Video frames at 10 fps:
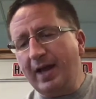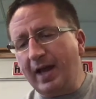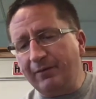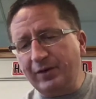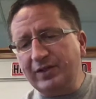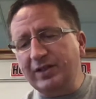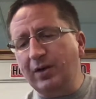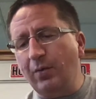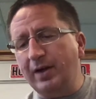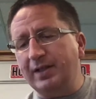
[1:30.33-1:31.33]
every
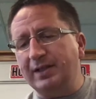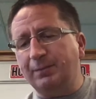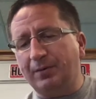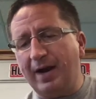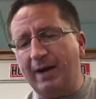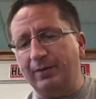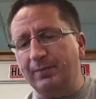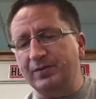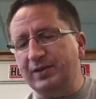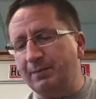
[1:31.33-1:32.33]
single one of these
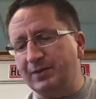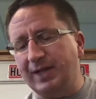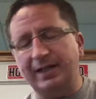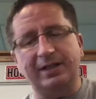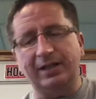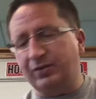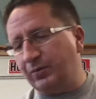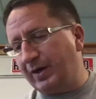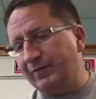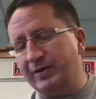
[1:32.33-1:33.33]
problems, numbers 19 through
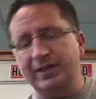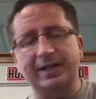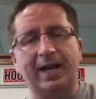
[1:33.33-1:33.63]
whatever I said,